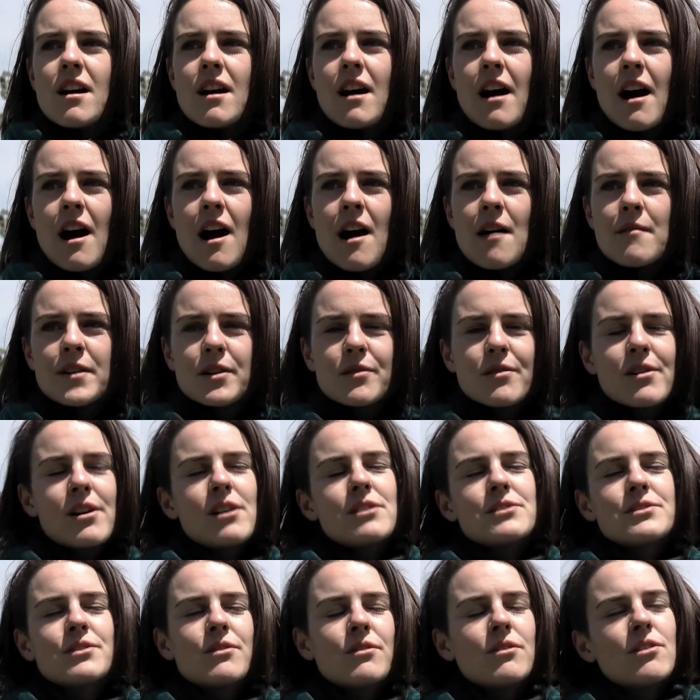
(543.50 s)
There were
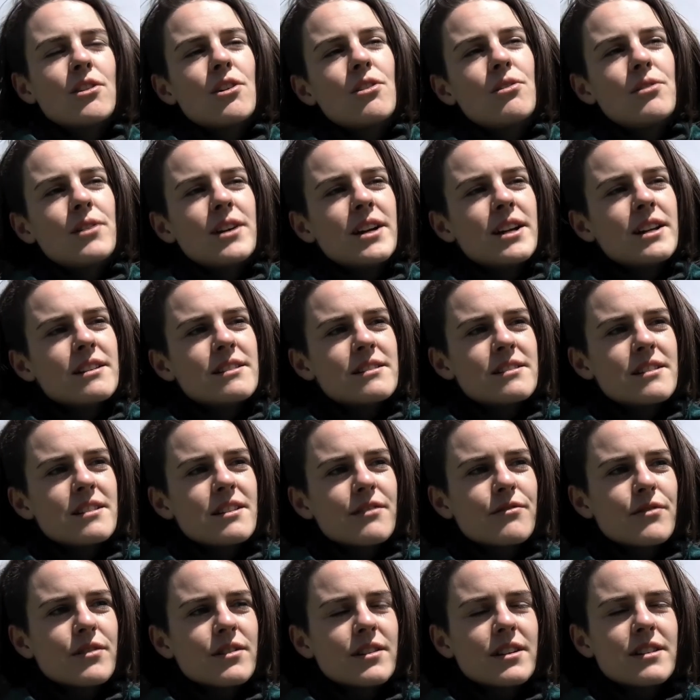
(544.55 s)
also go-ins and
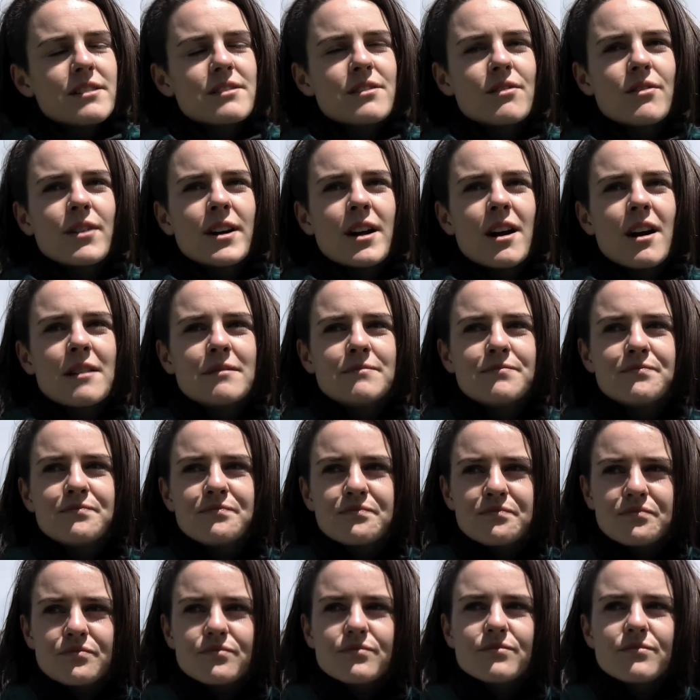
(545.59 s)
different things going on.
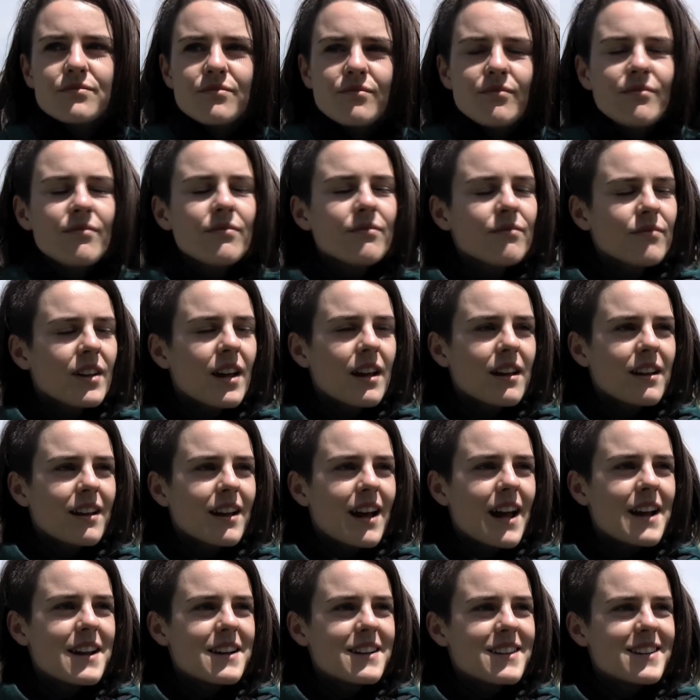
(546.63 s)

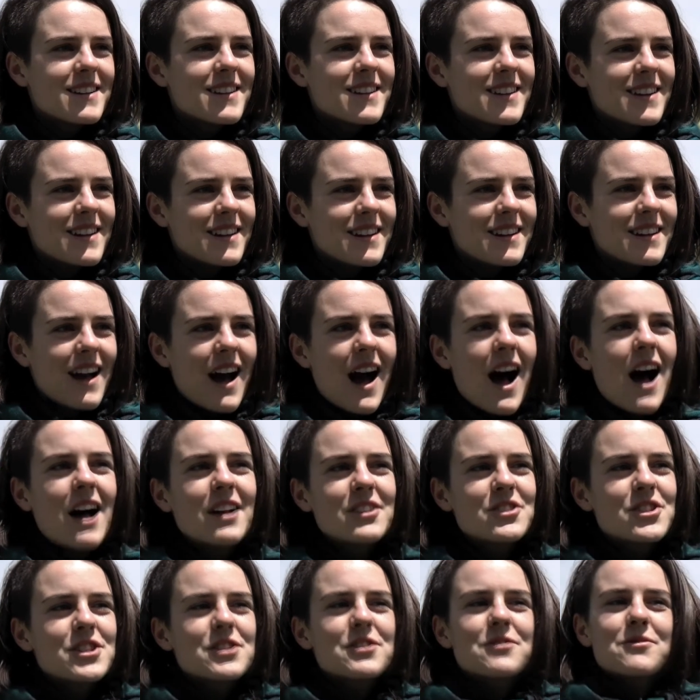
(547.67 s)
And I'll
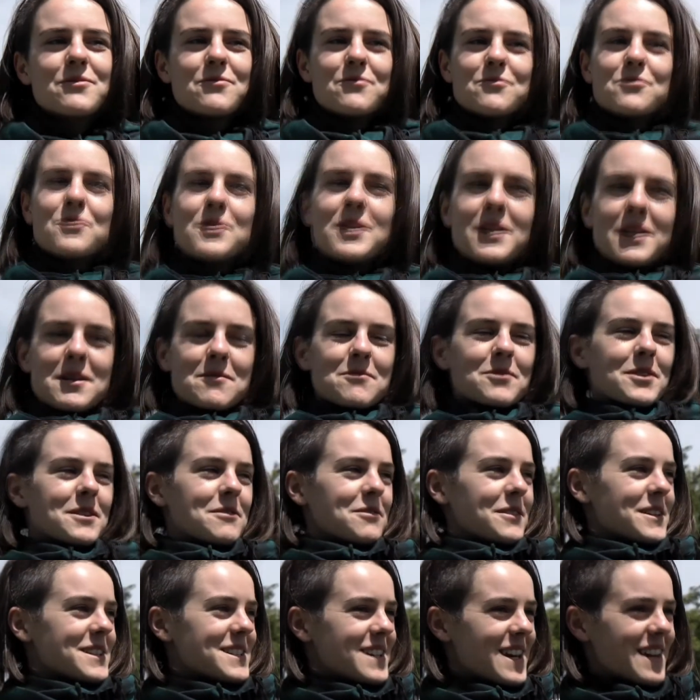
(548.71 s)
just really
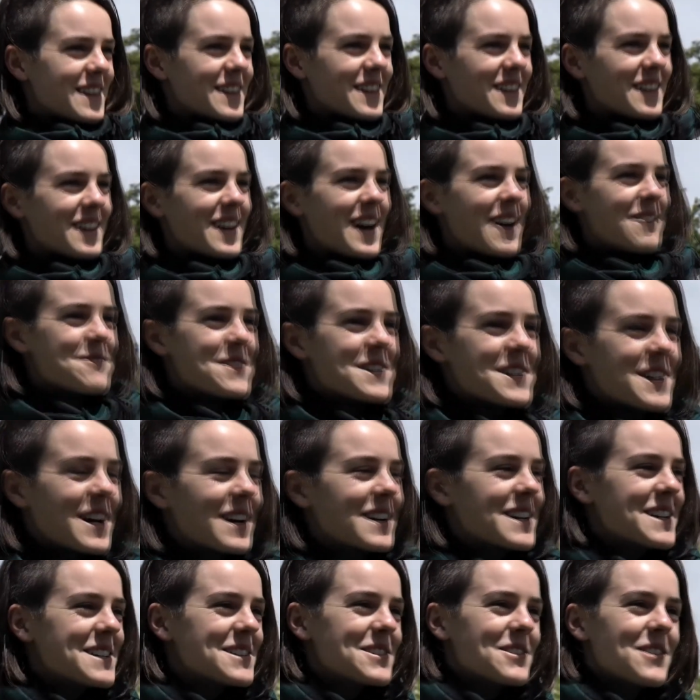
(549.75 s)
briefly say that I've been
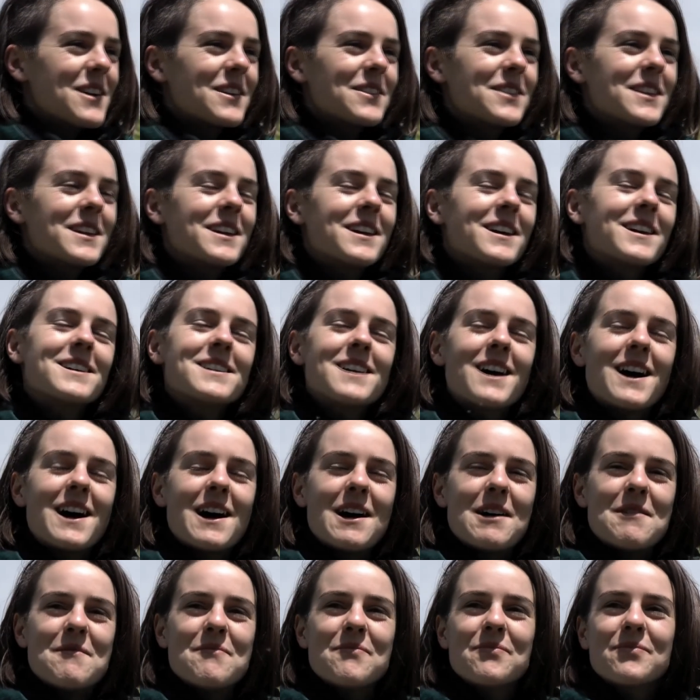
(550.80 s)
talking so long.
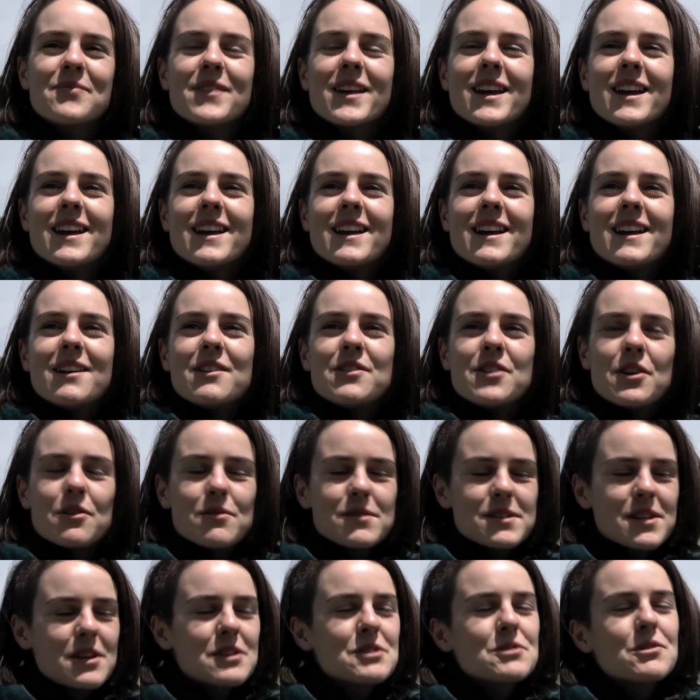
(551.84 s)
There
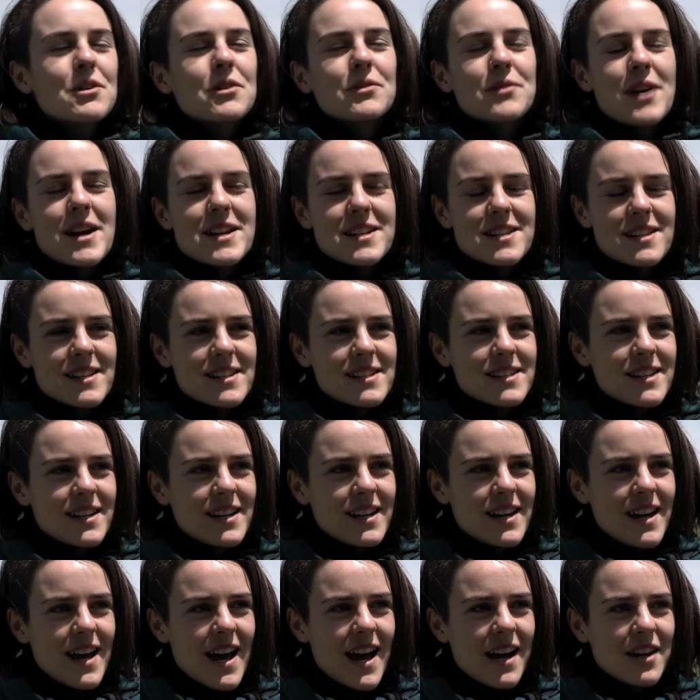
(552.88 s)
was also a right to the
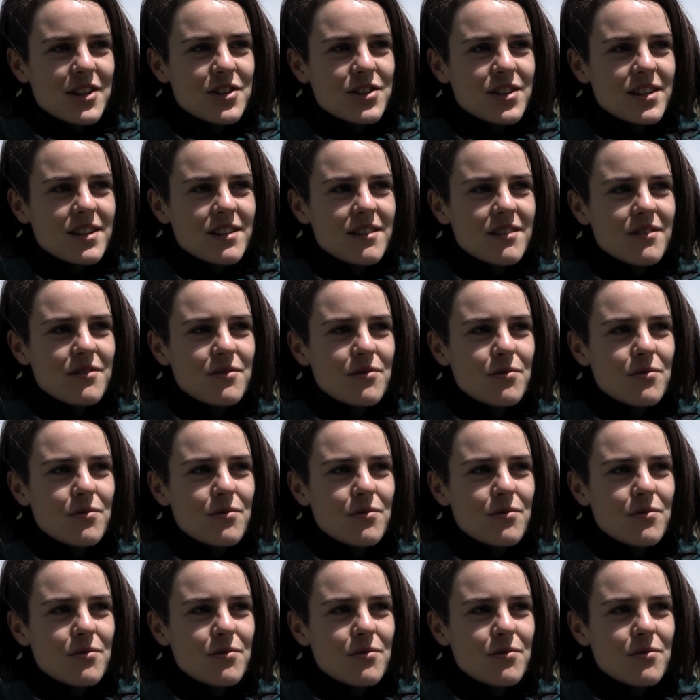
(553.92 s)
city action.